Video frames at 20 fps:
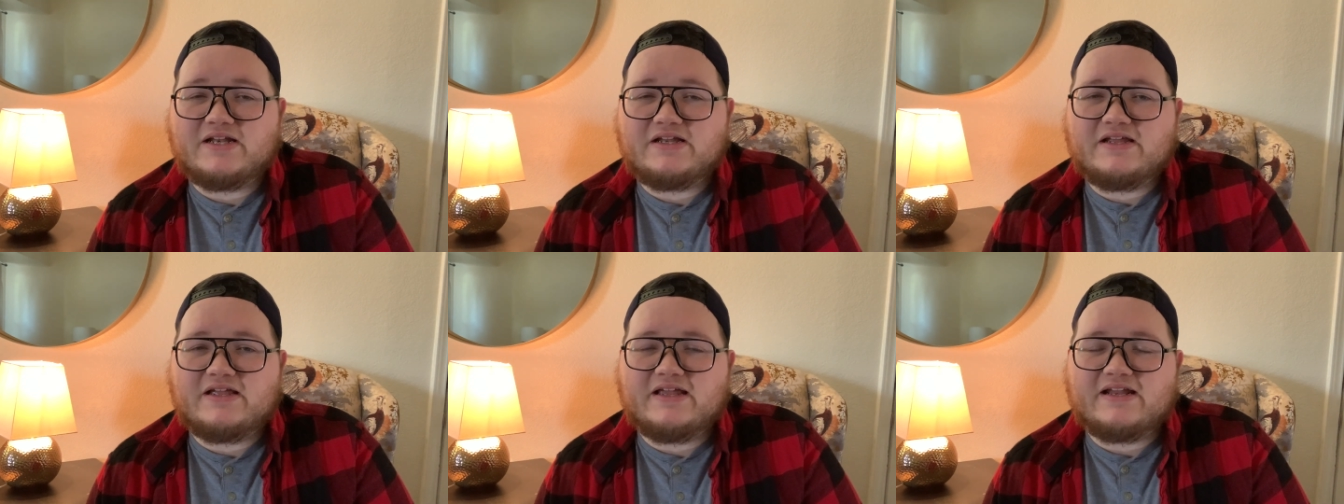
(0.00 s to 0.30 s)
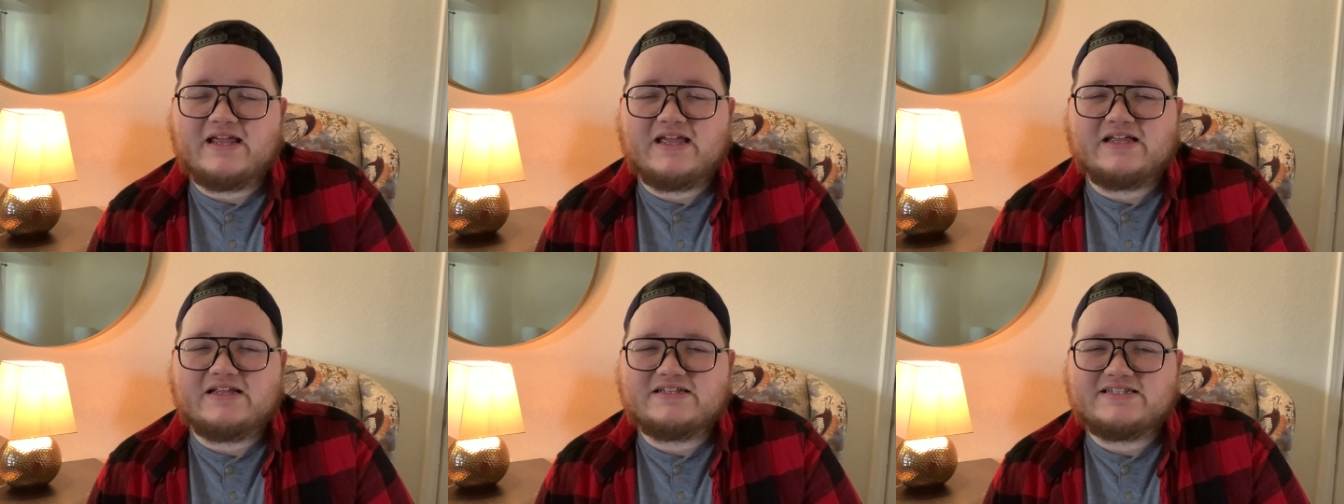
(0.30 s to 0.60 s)
and
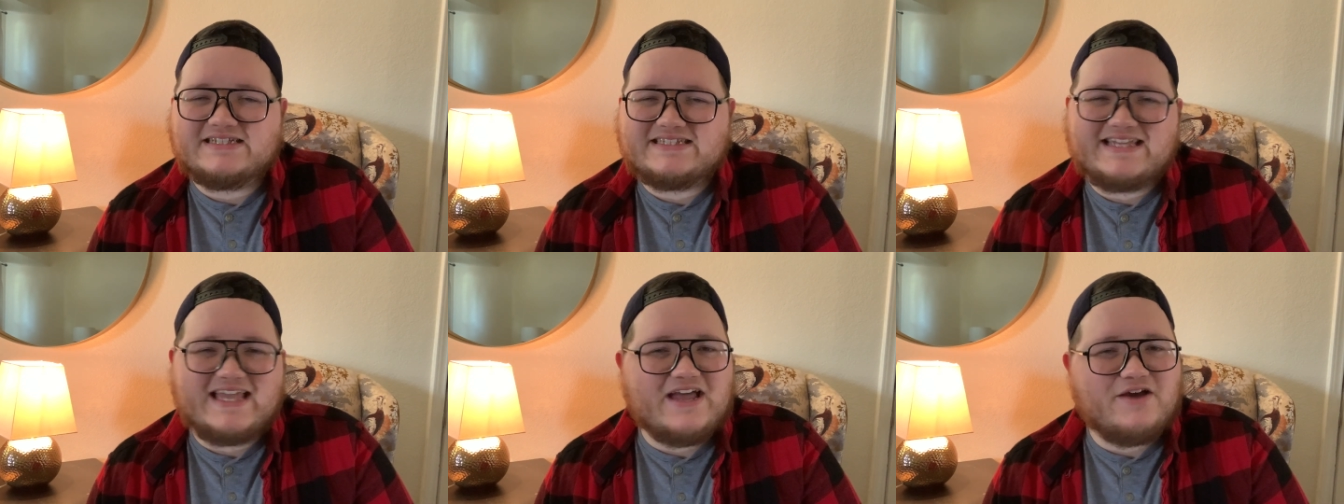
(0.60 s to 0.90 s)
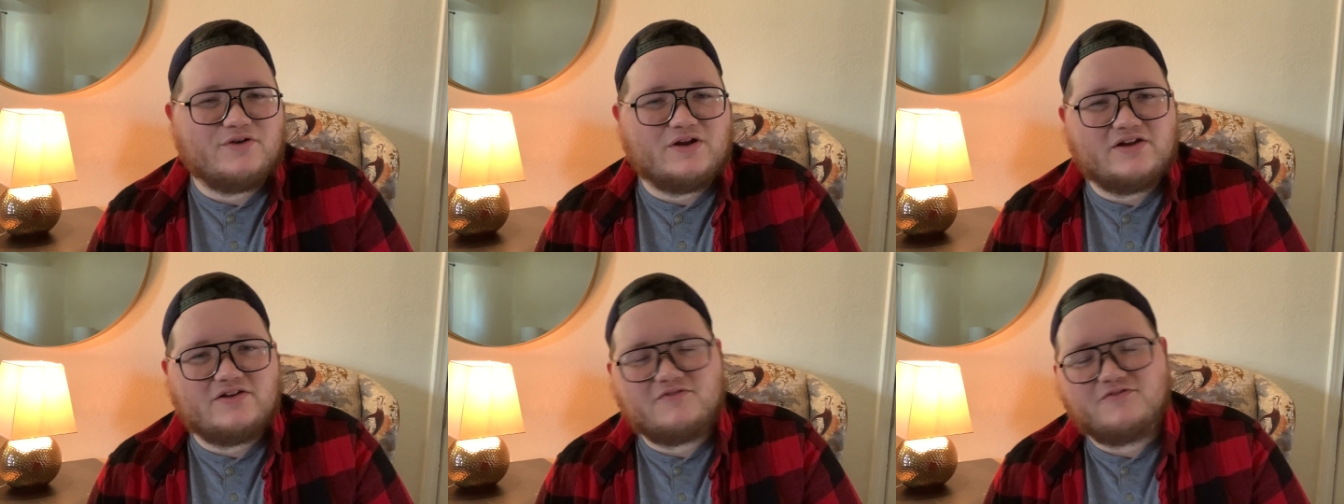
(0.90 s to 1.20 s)
get a
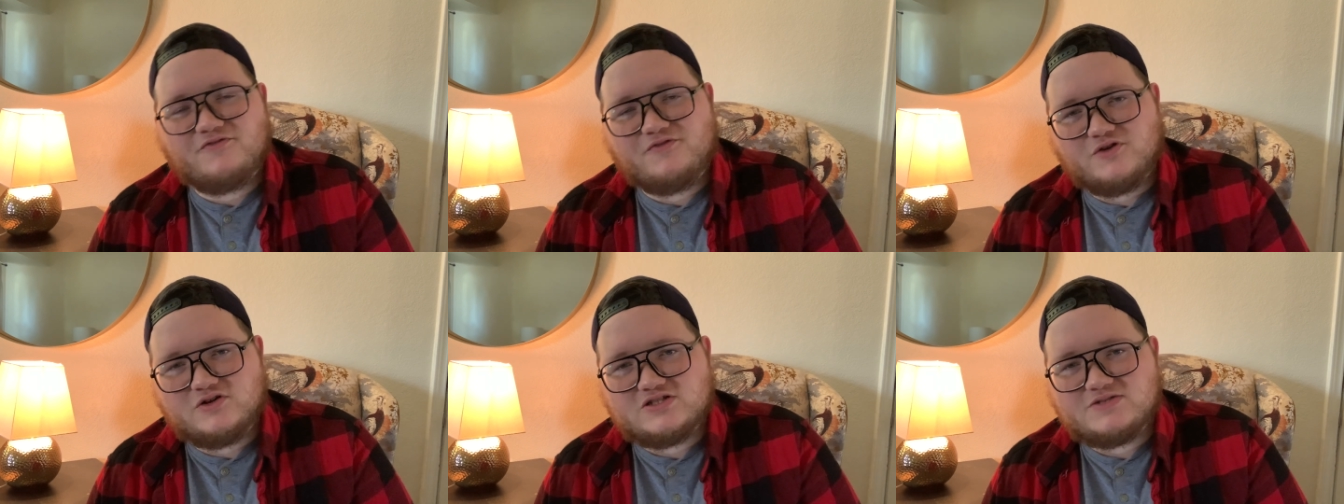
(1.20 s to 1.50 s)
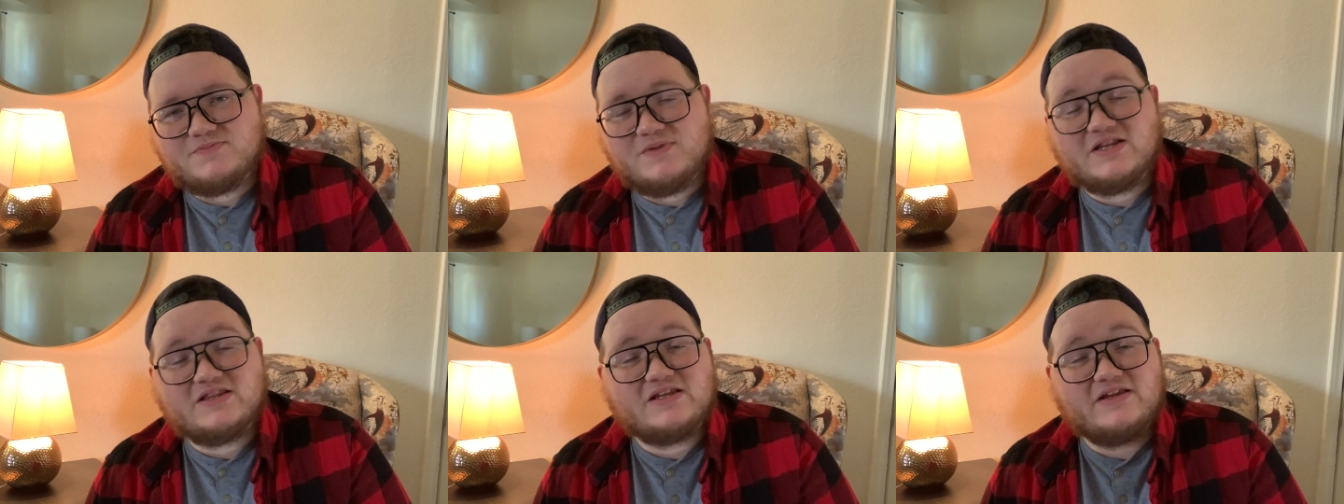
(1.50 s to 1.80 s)
discounted
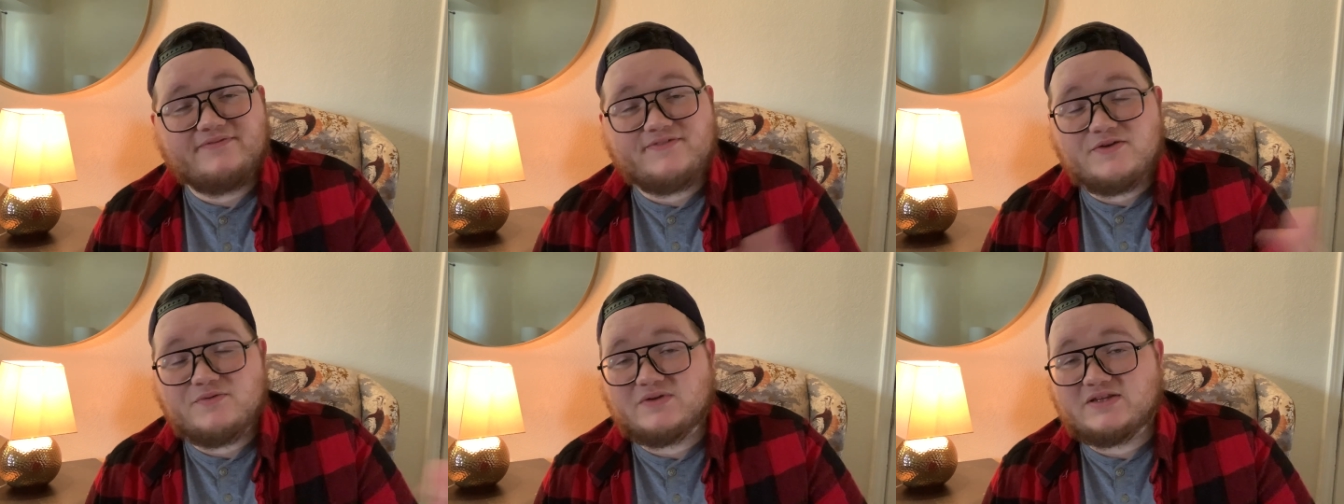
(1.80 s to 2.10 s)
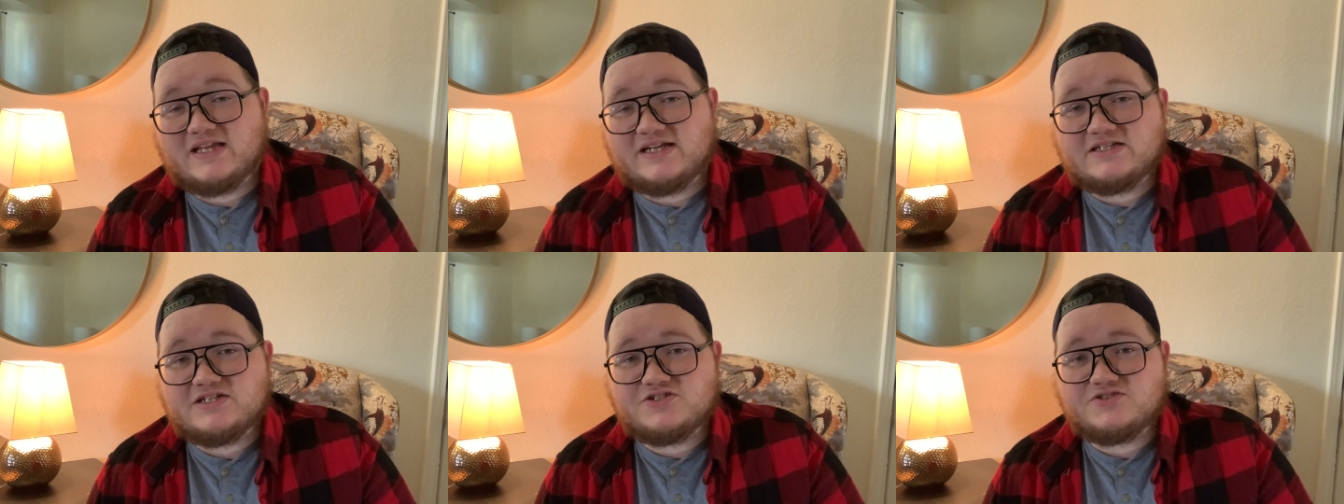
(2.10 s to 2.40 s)
first month if you would
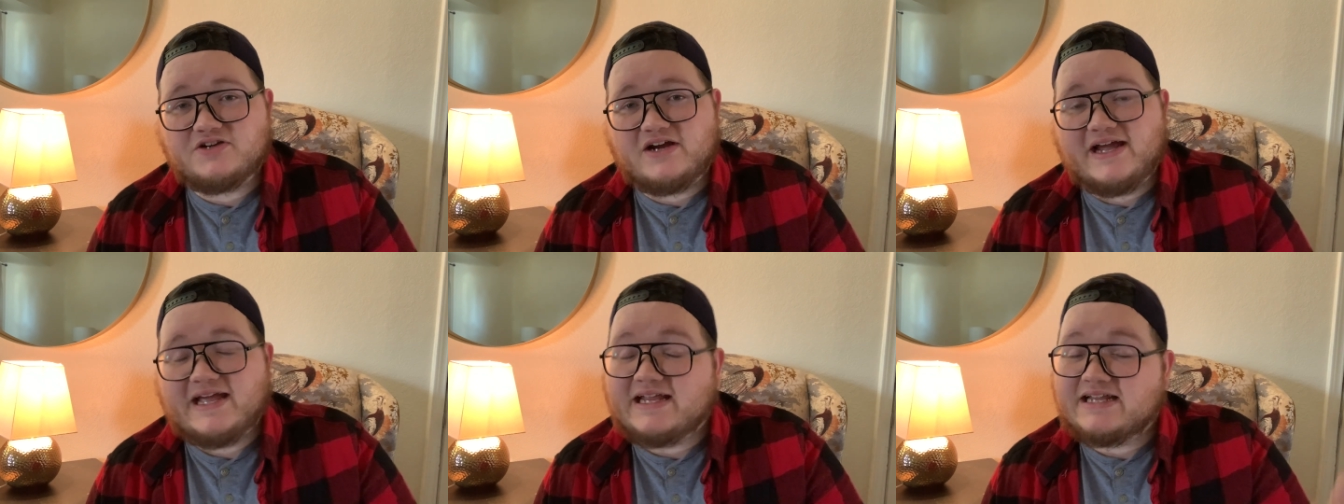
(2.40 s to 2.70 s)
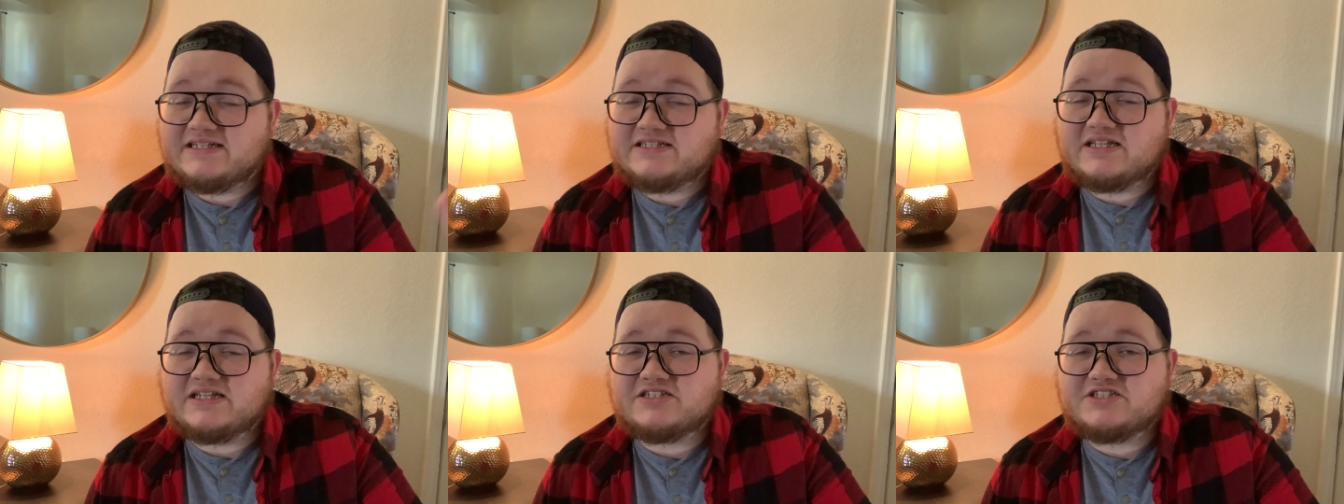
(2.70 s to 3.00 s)
like to try it.
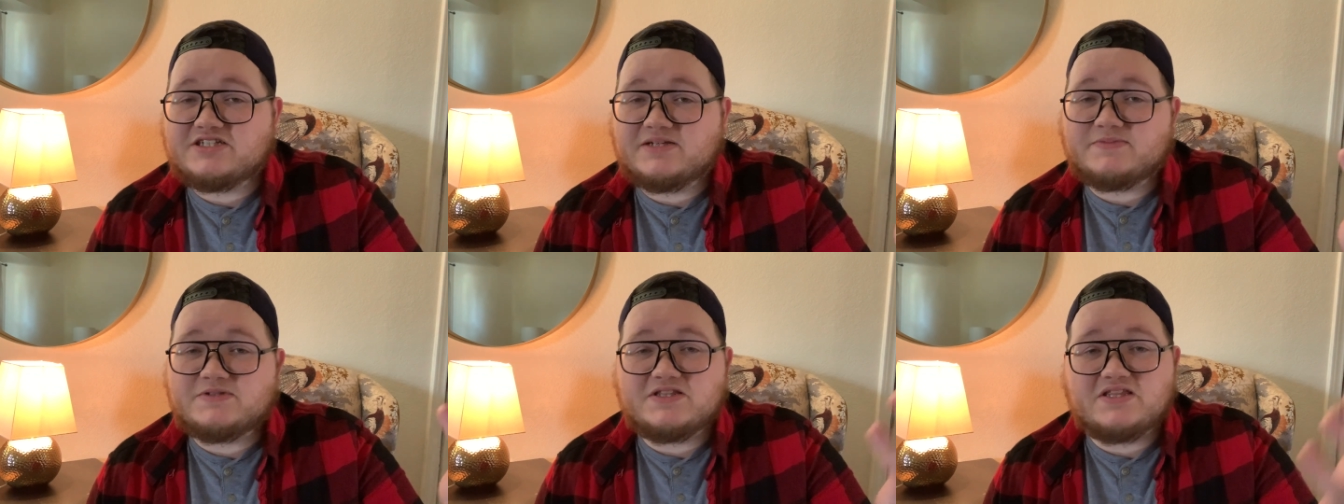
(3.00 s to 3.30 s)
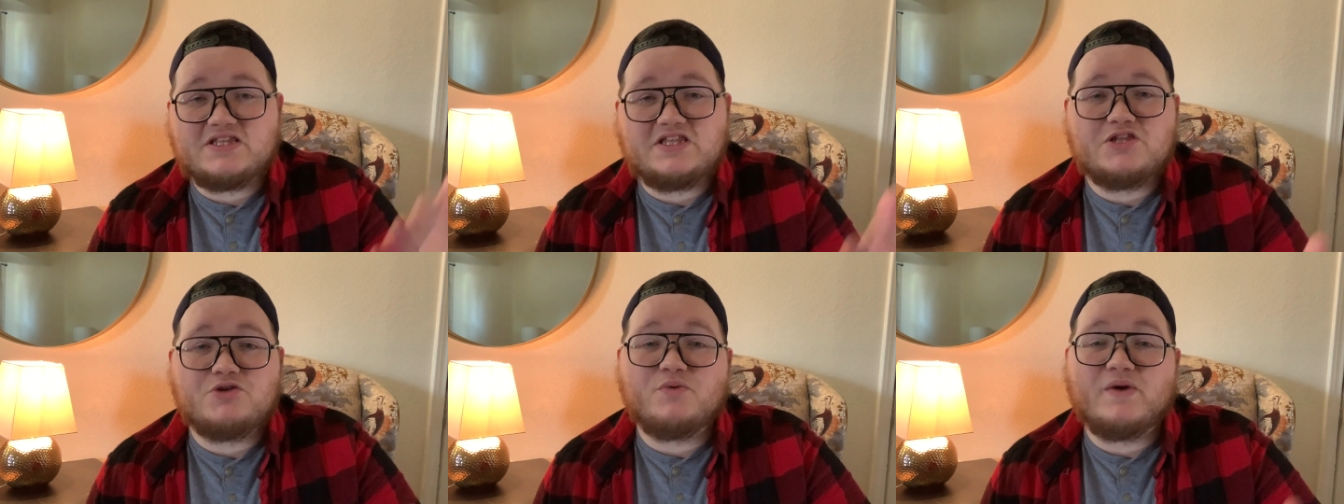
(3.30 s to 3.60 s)
It does ship to
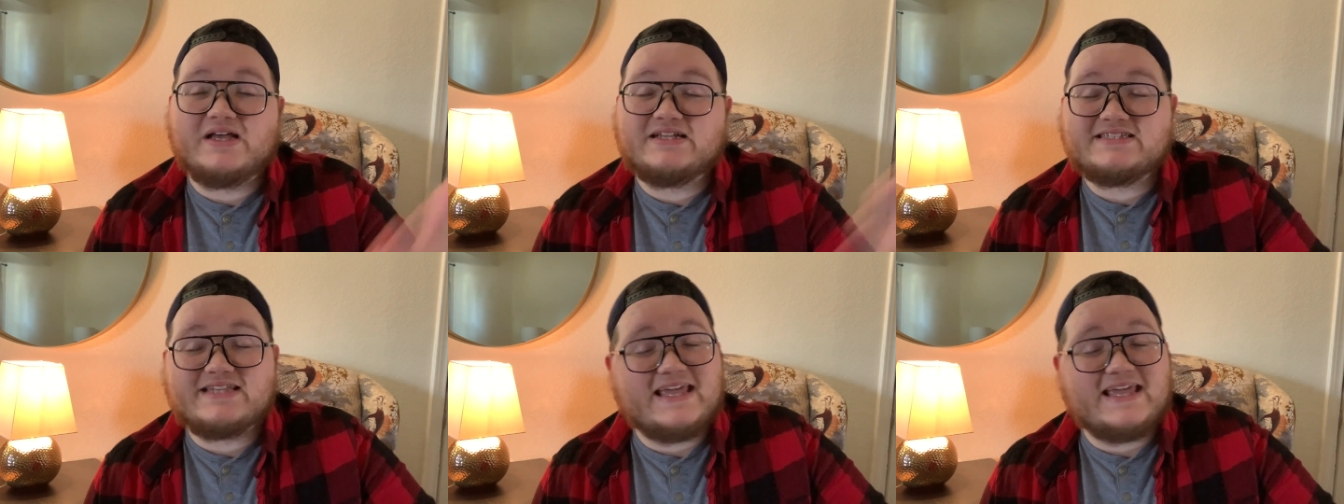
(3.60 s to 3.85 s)
the US